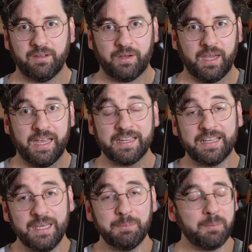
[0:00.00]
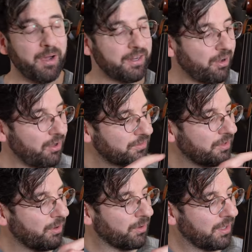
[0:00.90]
Okay, and keep in mind
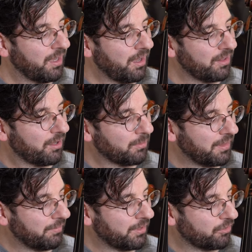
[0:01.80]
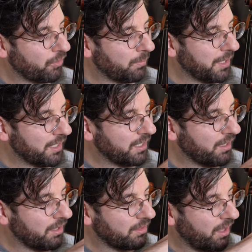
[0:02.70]
also, along with having a short pinky,
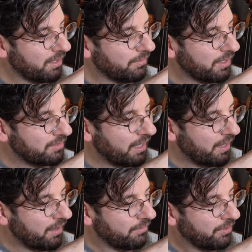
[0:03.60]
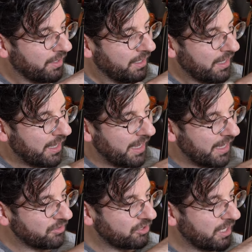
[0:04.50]
a lot of us have a
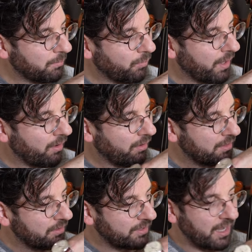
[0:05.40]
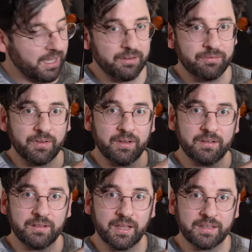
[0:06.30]
hand shape where there's kind of
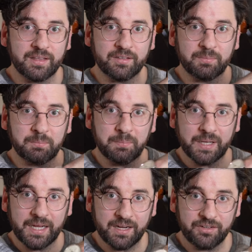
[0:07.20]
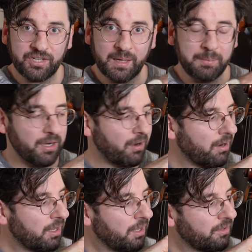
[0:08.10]
like this banana shape
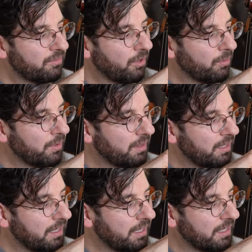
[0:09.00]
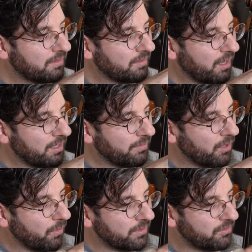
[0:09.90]
here. So it's not
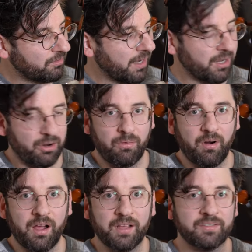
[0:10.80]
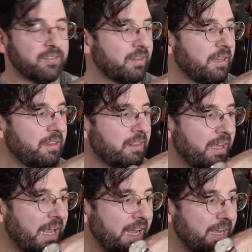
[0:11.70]
even going straight across.
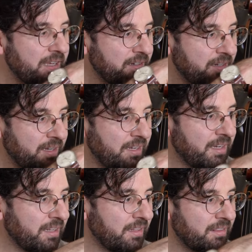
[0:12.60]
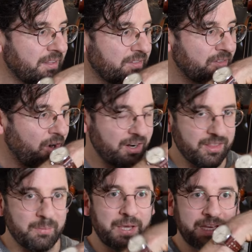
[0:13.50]
The hand, the start
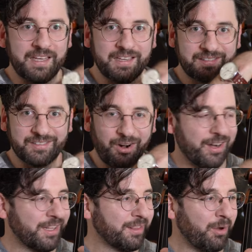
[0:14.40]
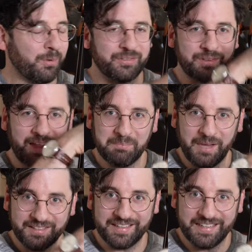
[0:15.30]
of the pinky is starting lower, so that
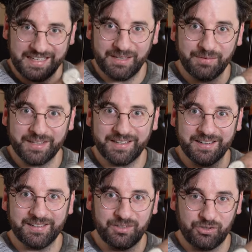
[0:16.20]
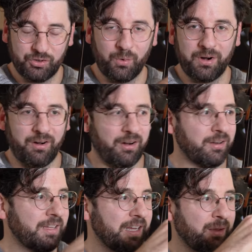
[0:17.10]
makes it even
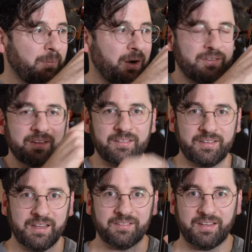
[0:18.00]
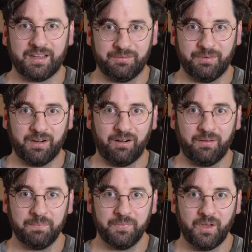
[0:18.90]
shorter in comparison to say the second
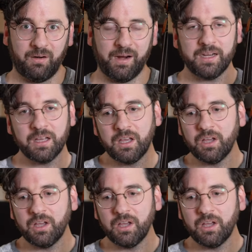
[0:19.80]
finger, all right?